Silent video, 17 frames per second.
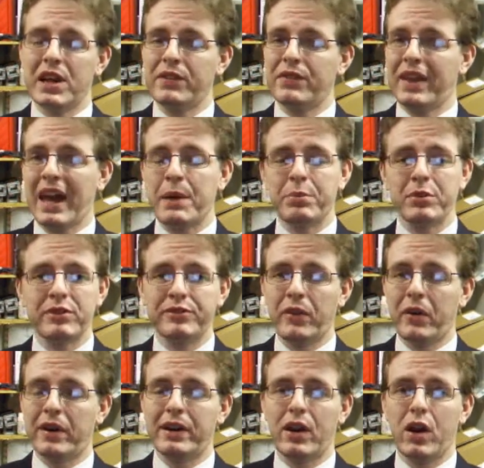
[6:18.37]
If they happen to
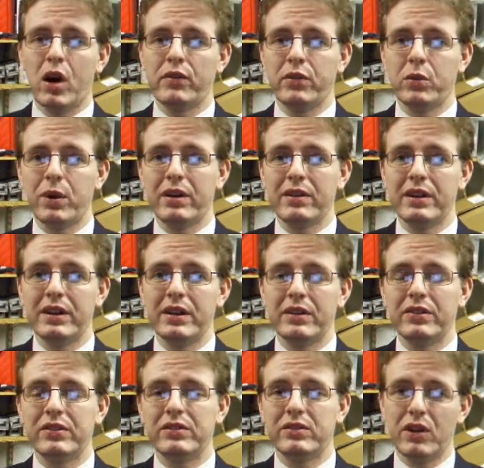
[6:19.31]
find lava where it
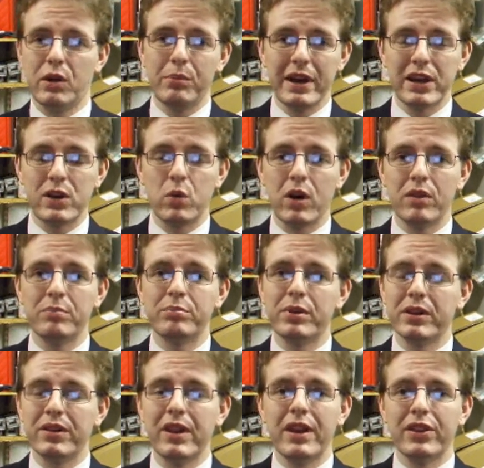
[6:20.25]
is, they'll make one,
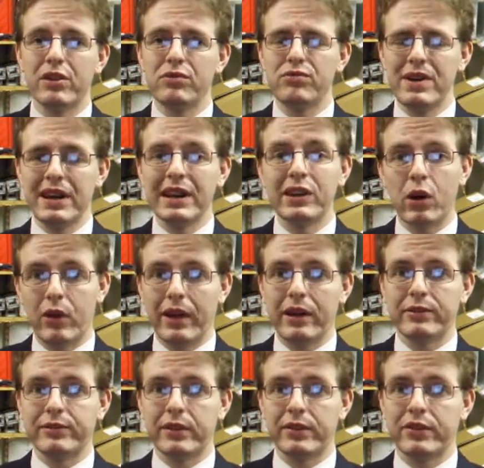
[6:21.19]
but they're really not
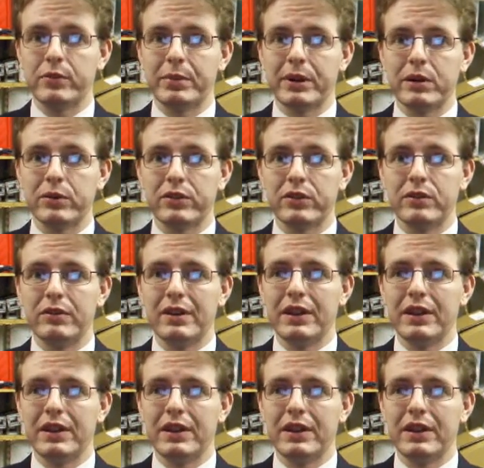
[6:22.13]
that fussed about it.